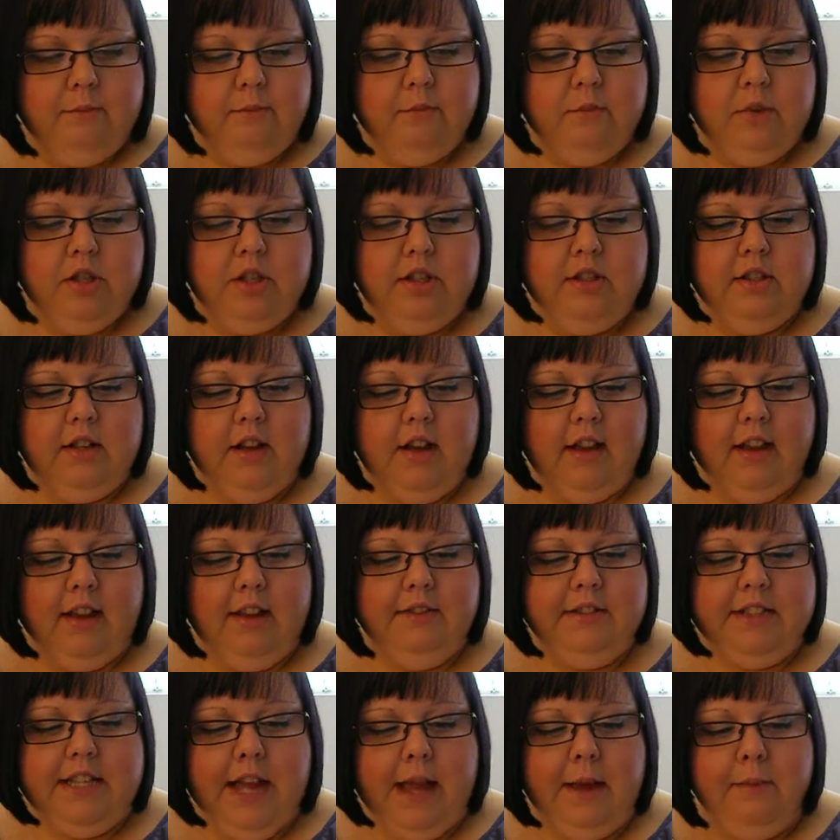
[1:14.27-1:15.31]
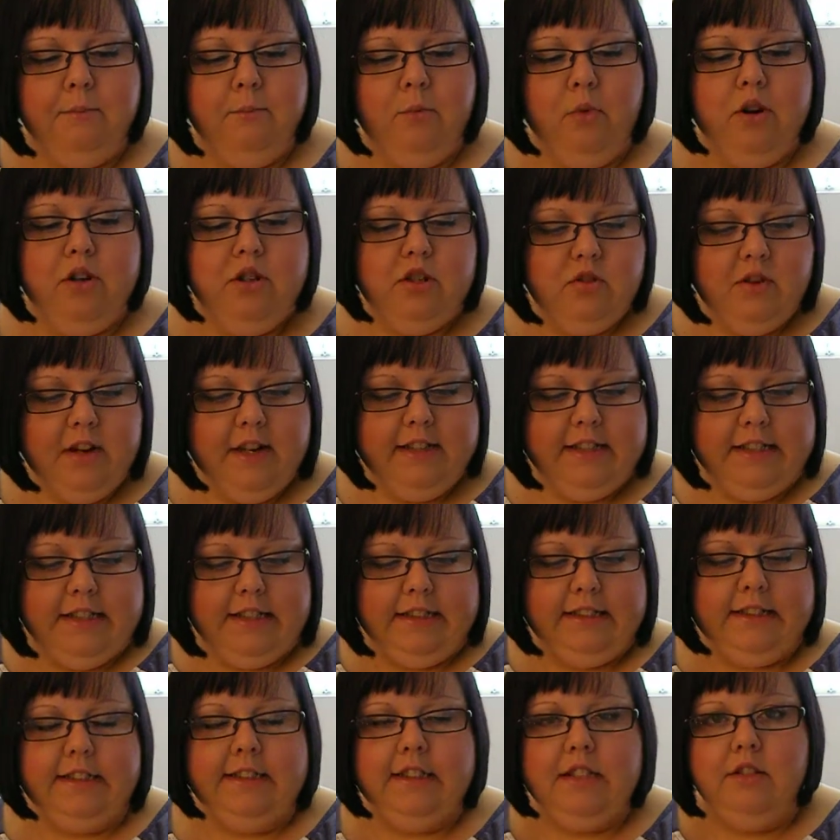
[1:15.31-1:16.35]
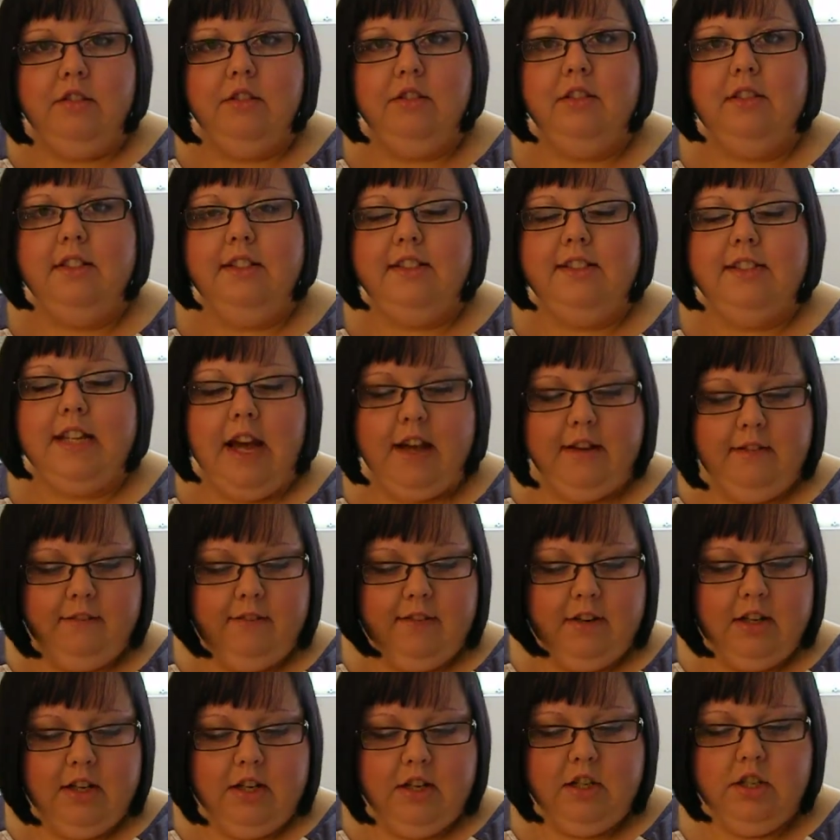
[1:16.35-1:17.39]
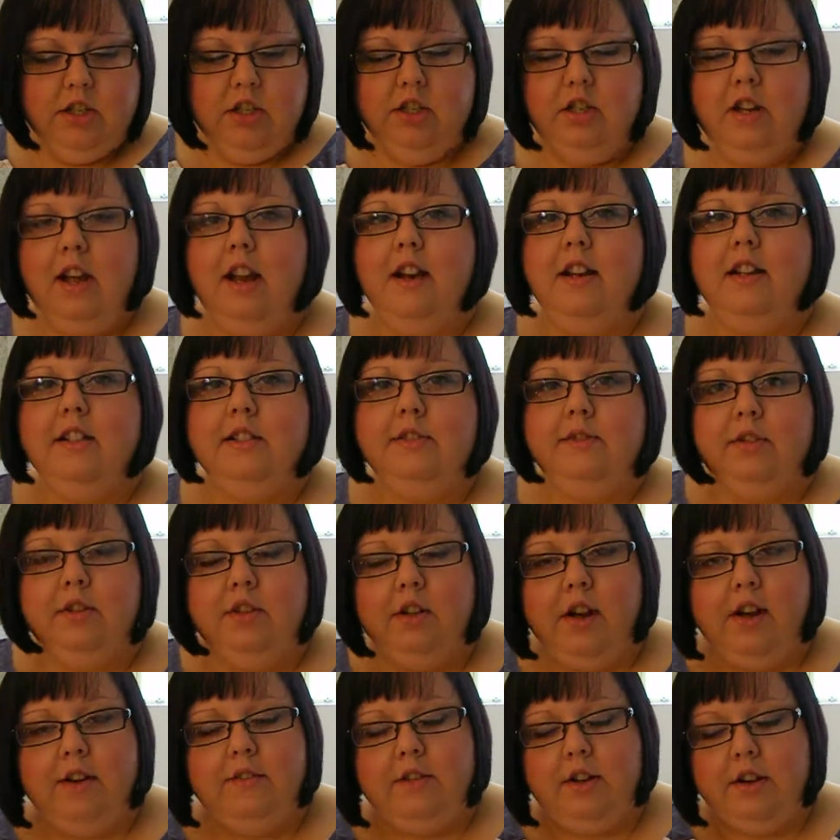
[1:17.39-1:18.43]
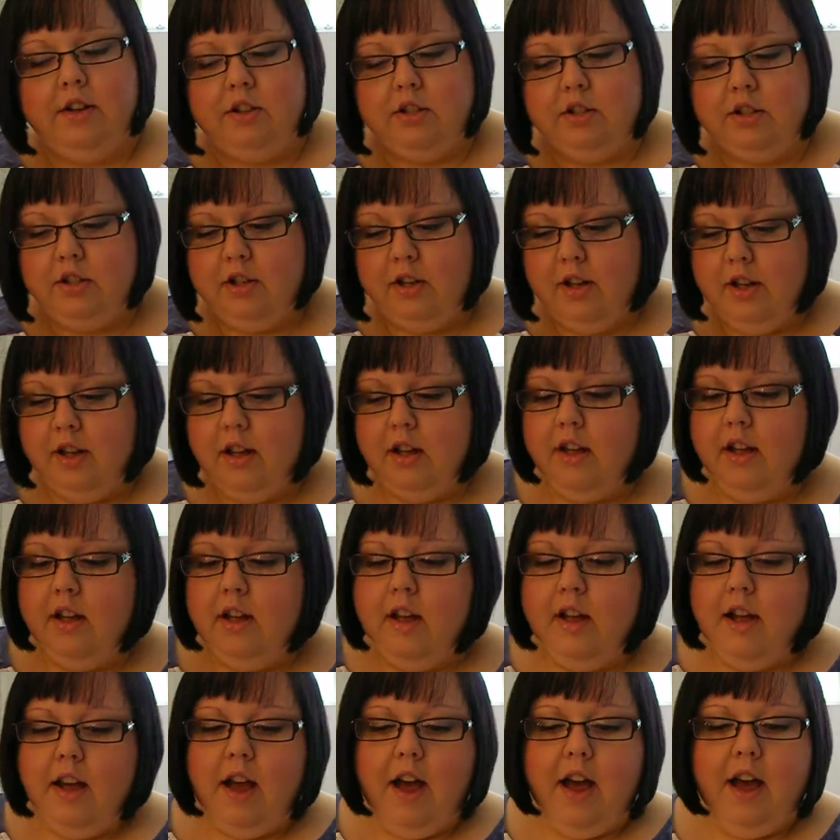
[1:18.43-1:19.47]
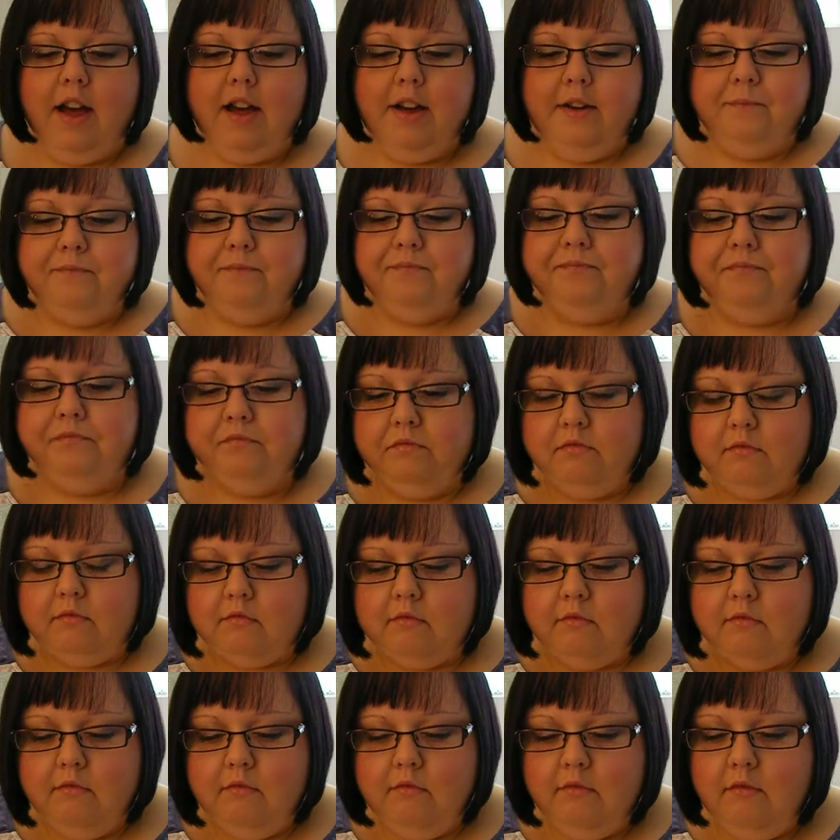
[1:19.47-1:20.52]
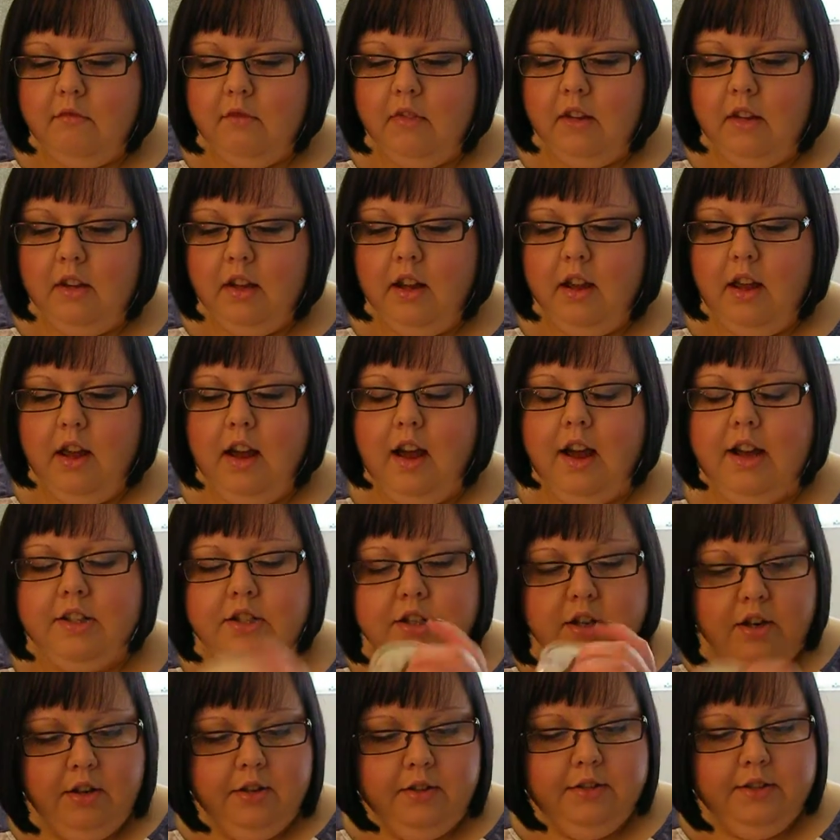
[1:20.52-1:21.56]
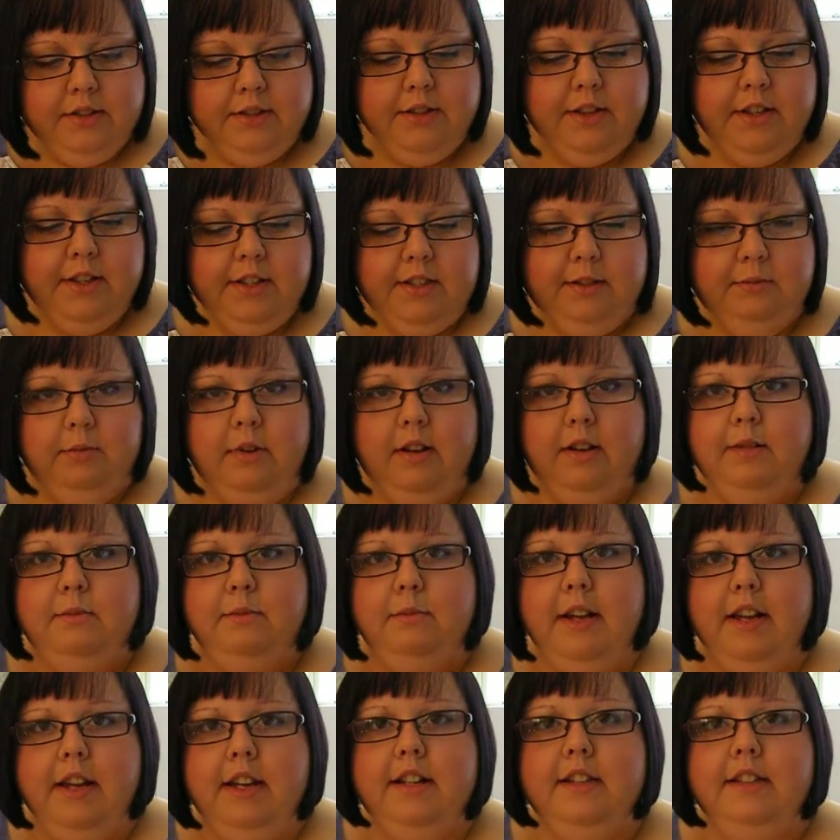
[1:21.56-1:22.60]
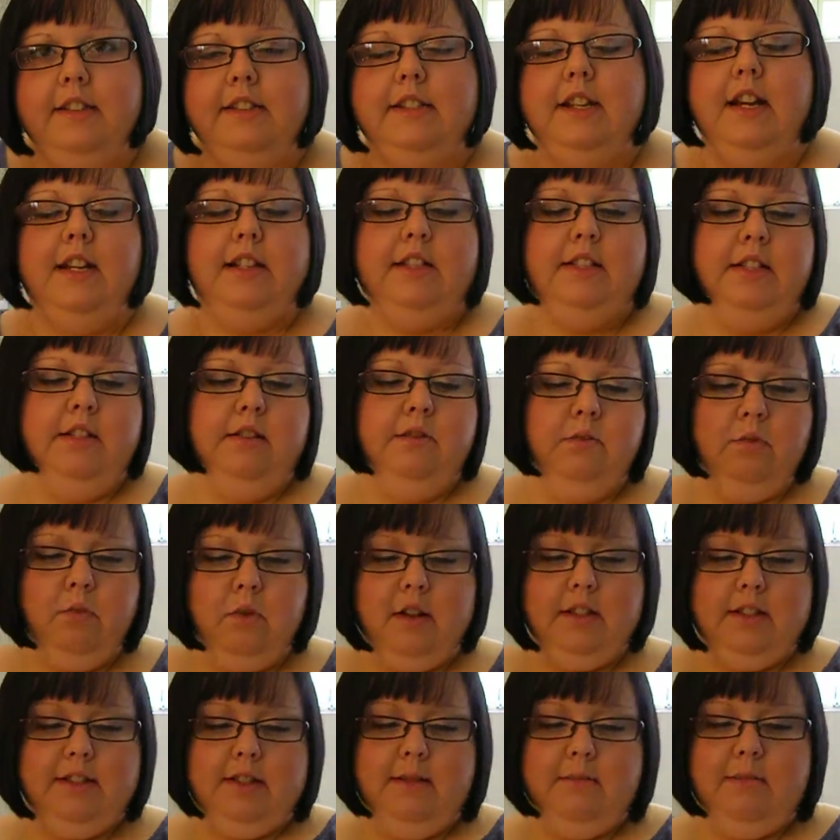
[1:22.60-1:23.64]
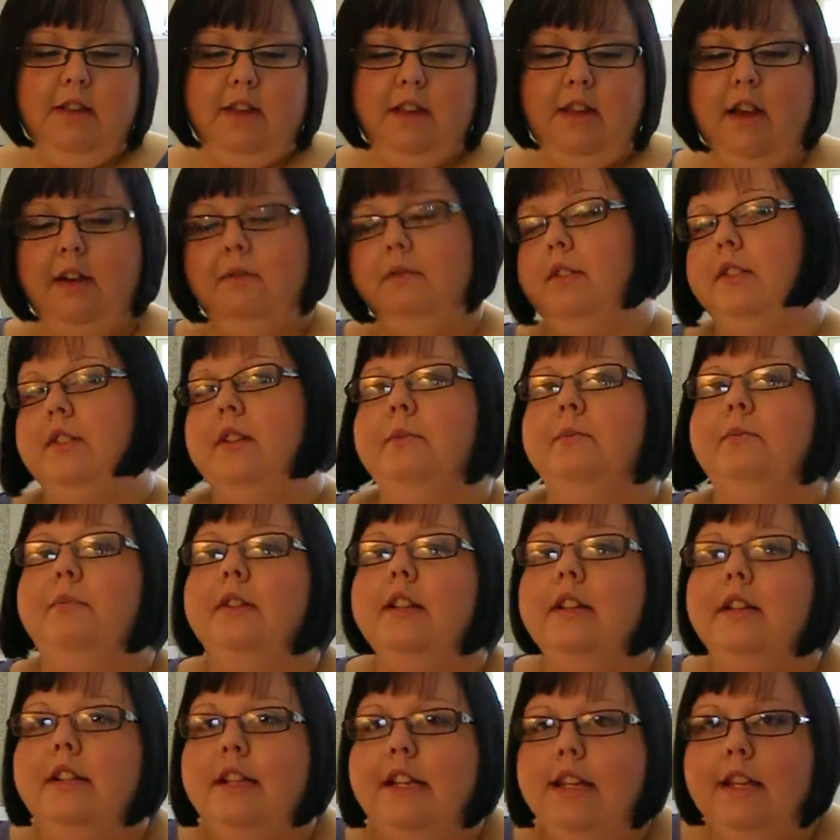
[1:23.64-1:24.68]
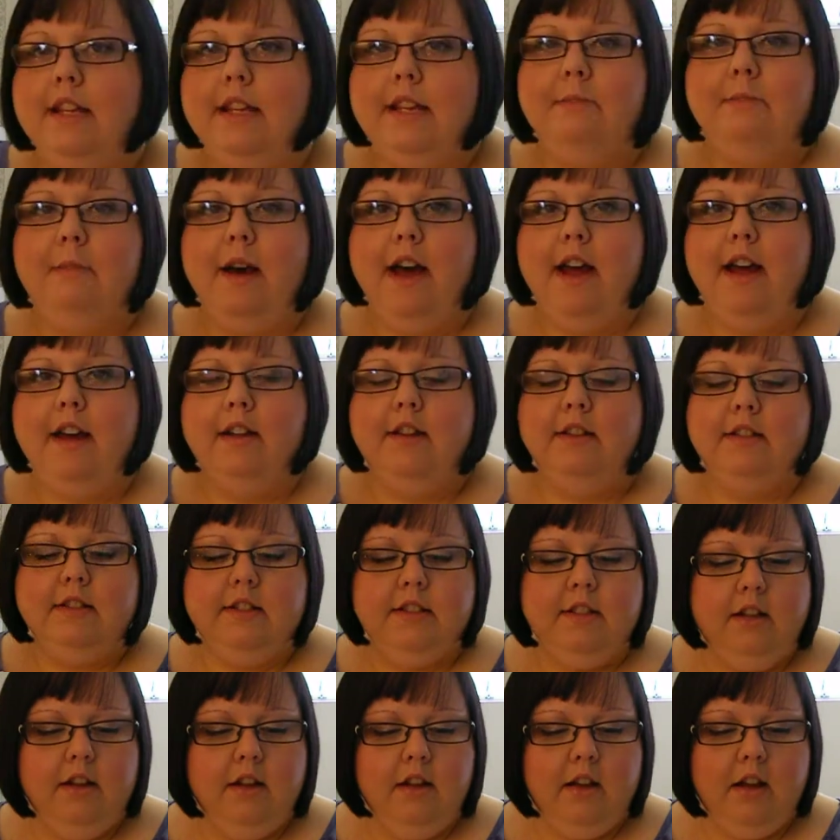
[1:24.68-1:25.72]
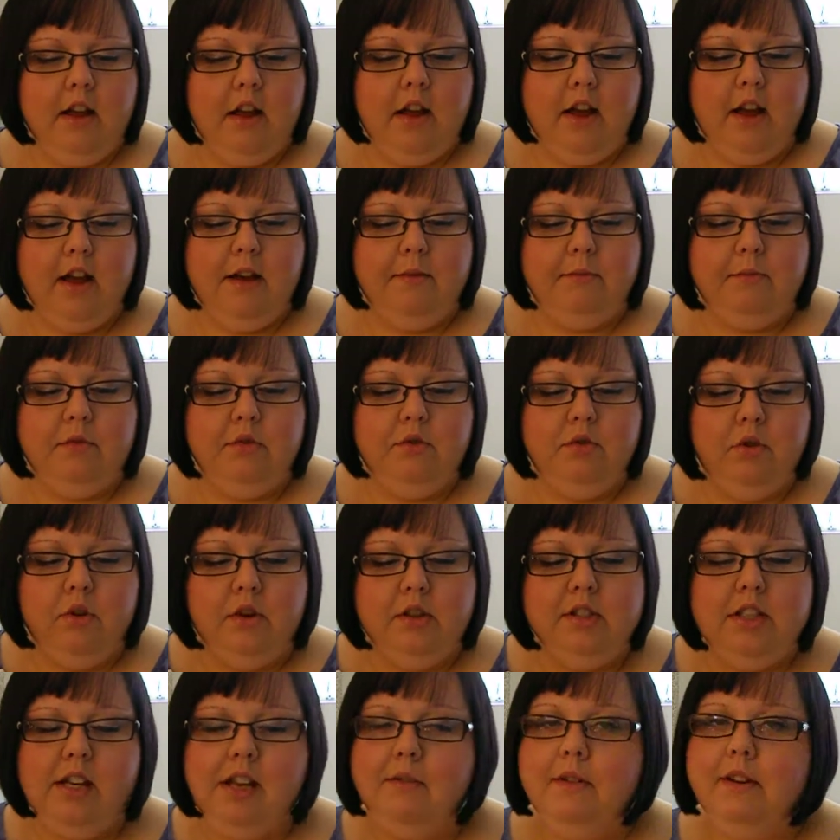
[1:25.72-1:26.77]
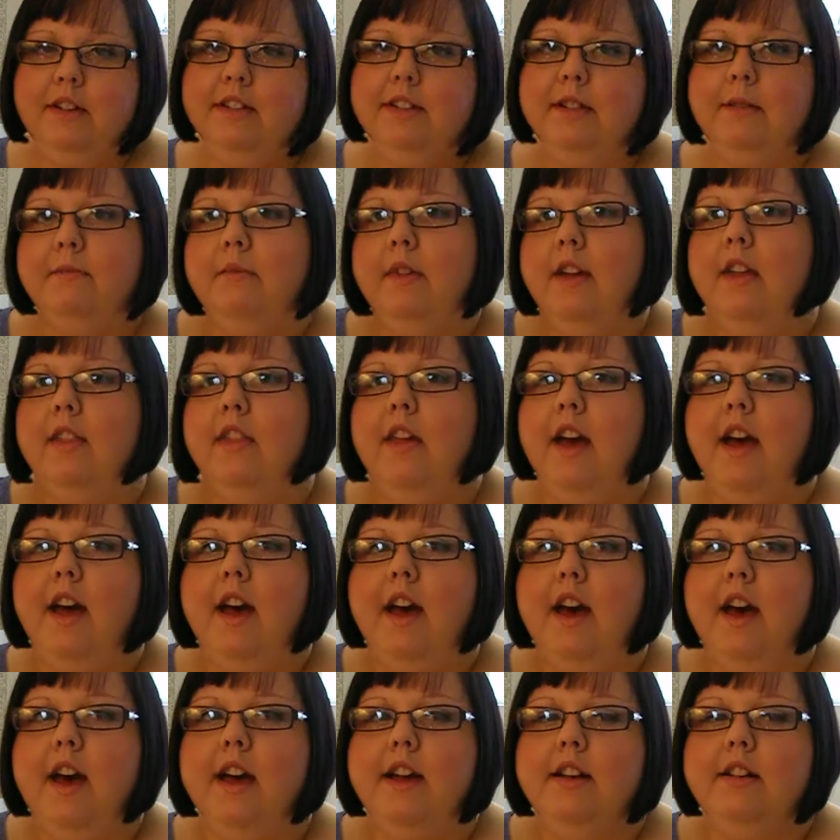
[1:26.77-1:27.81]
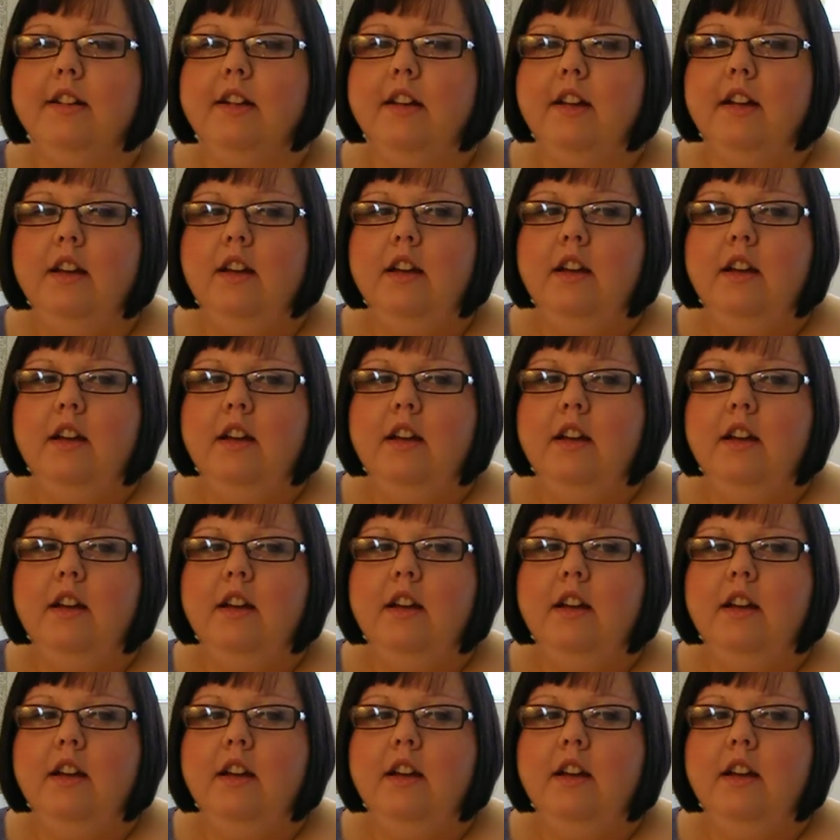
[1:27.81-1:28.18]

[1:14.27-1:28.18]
which gives a moisturizing silk to satin finish, and it's full coverage. I chose this one because I didn't want something that was completely matte, nor did I want something that had